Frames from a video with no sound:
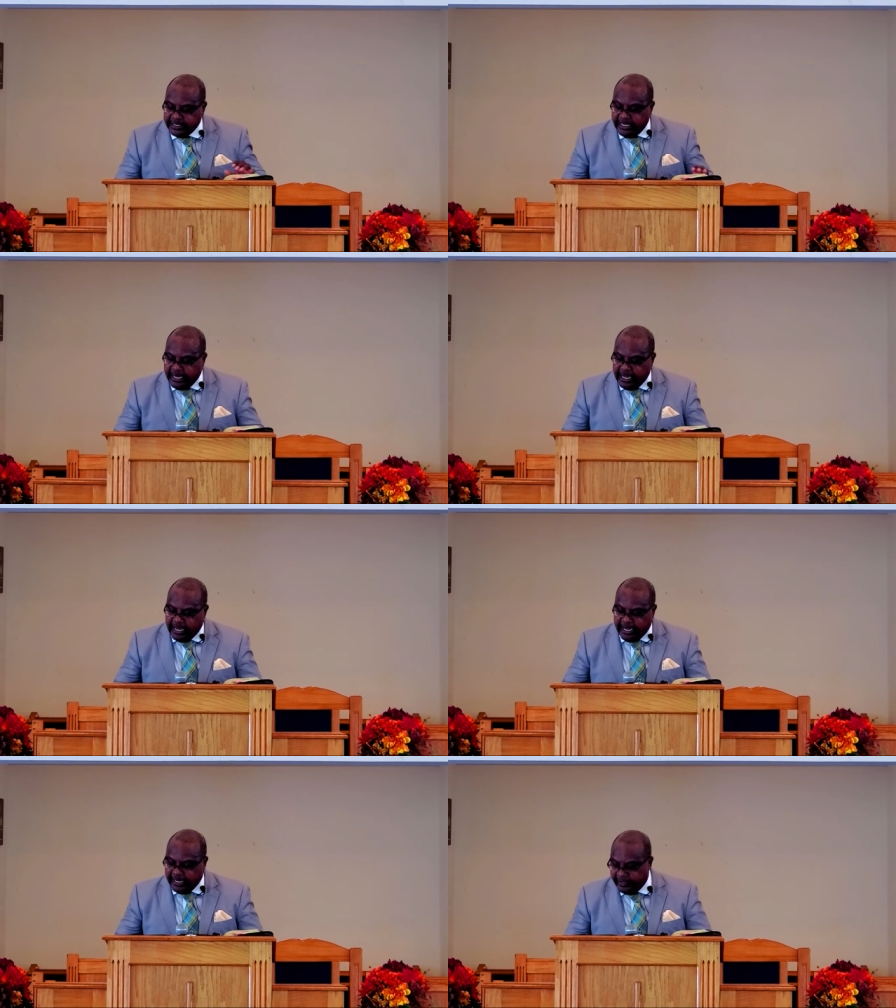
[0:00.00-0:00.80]

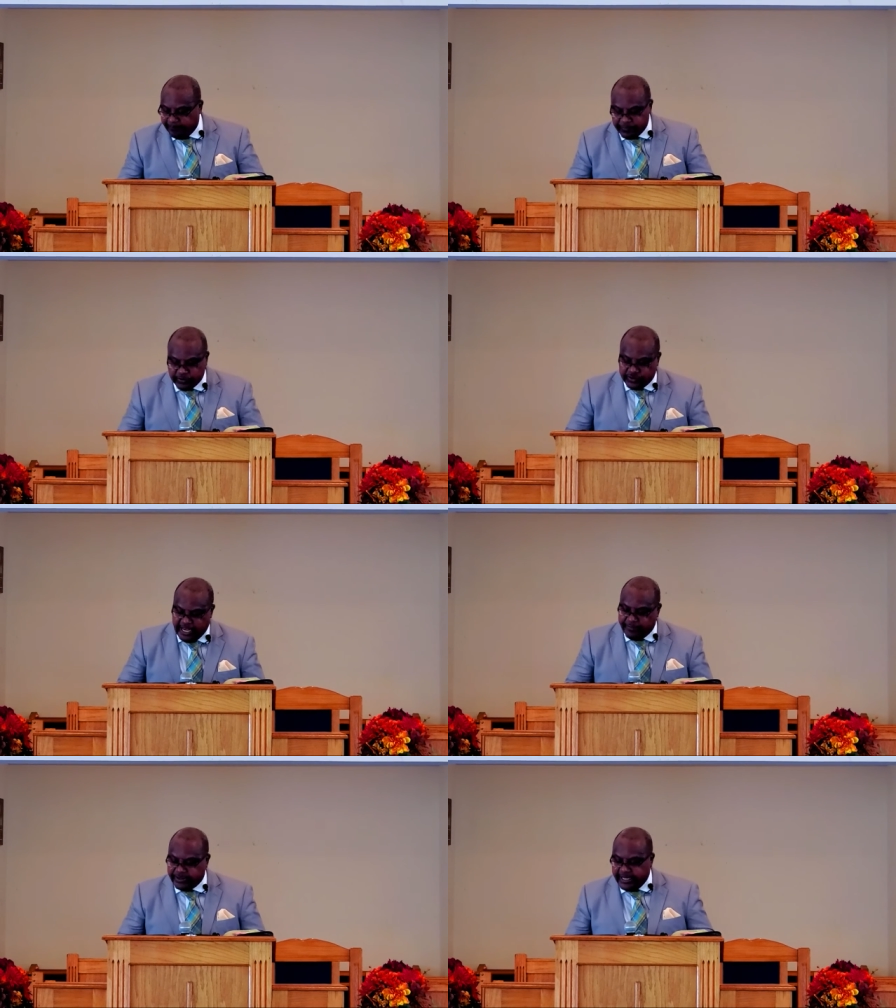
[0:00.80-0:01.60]
Ah, since
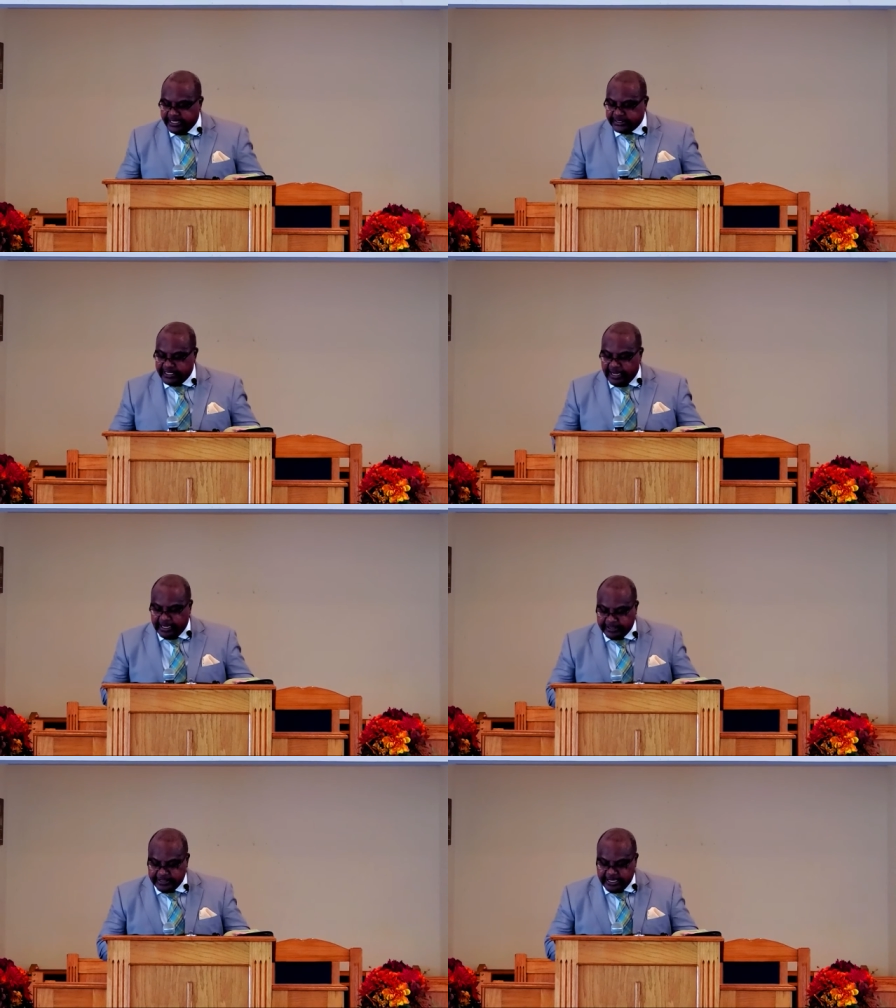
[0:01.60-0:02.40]
everything is
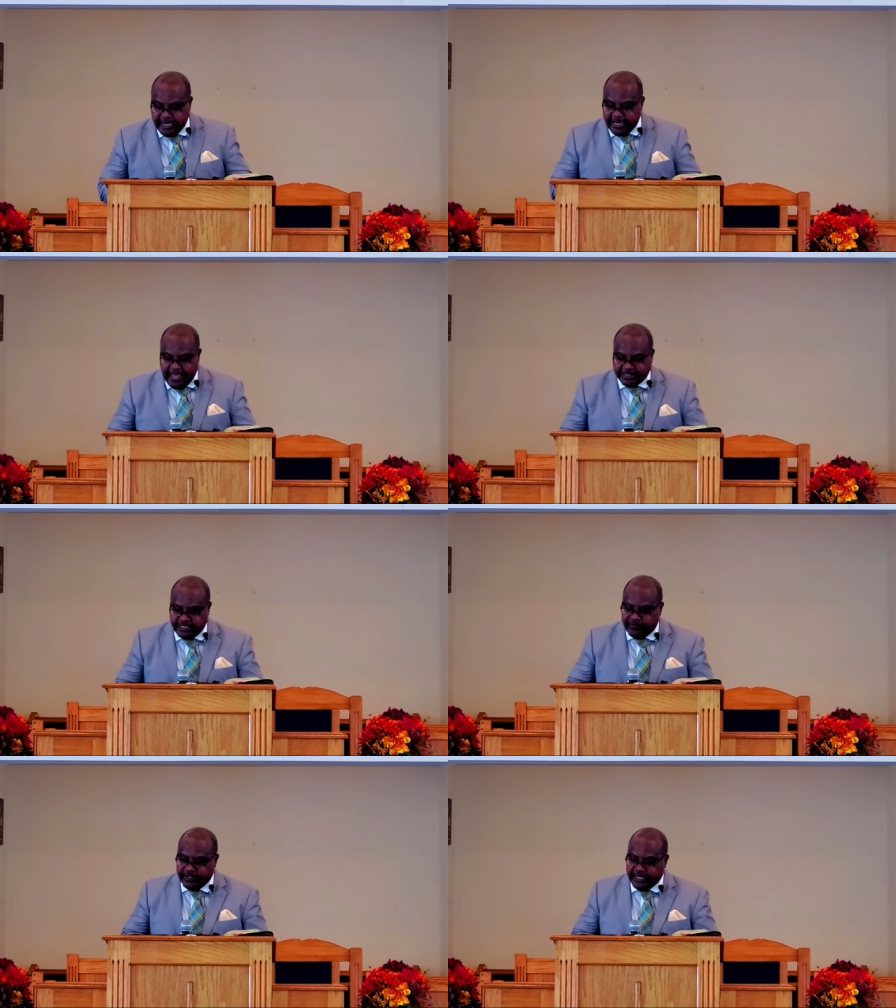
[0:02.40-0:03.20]
done in
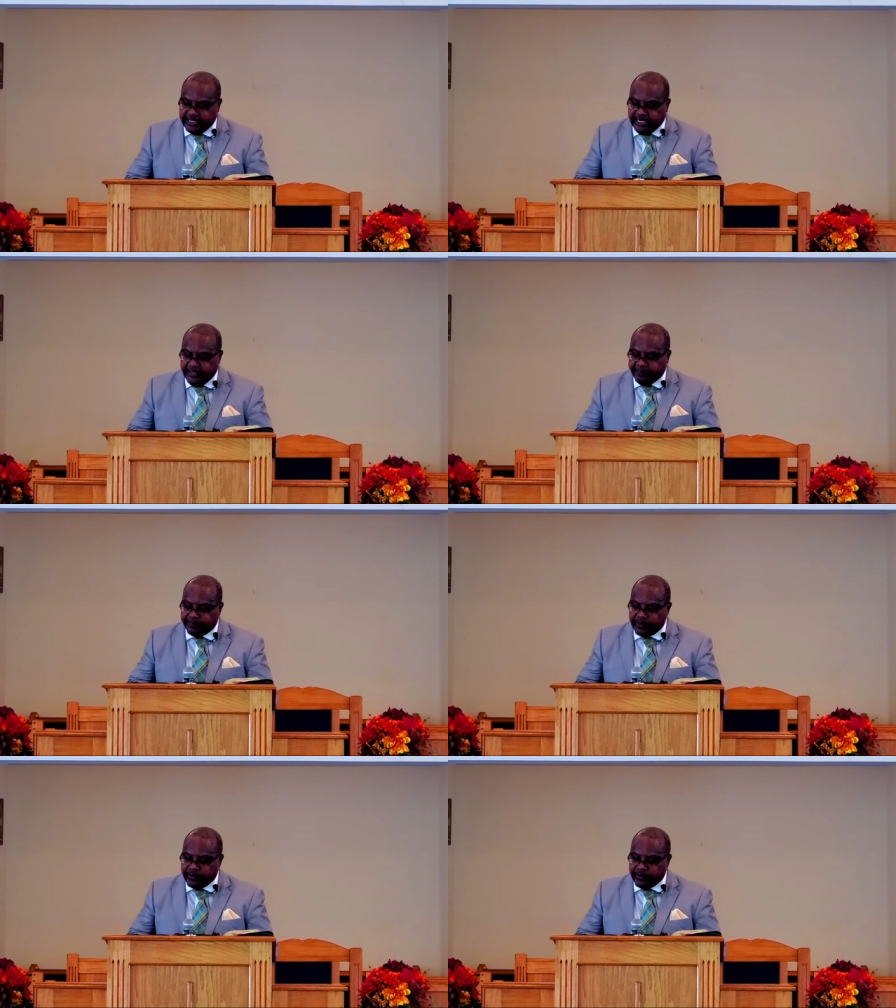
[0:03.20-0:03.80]
activity